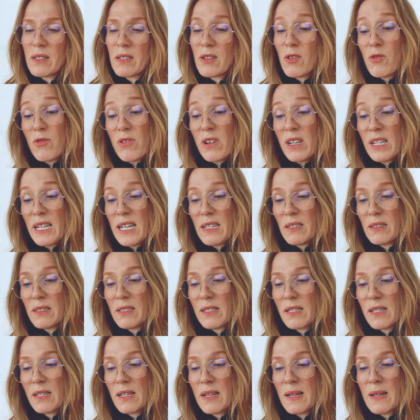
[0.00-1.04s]
Or a
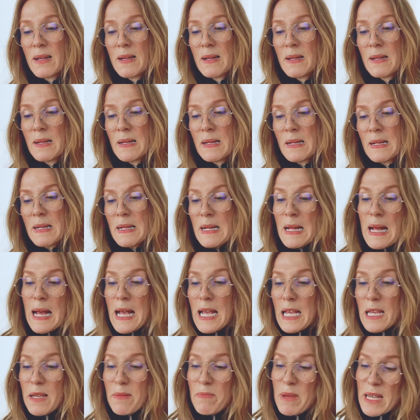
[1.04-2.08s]
lilt.
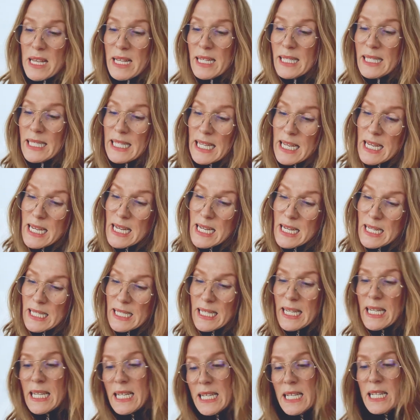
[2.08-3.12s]
A, B, C,
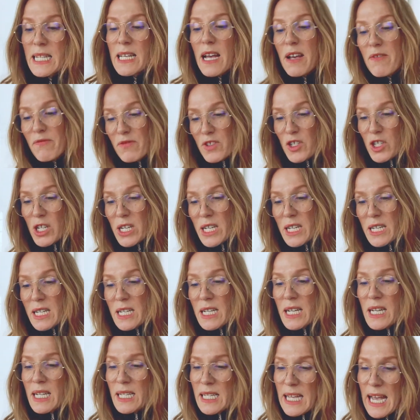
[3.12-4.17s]
D, F,
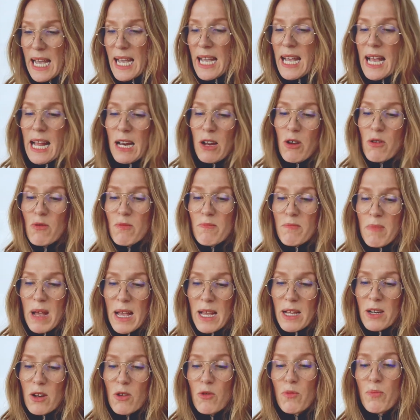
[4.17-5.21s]
G, K, L, O, M,
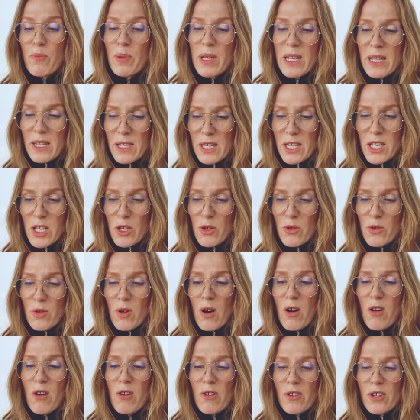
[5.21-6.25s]
N, O, P, Q, R,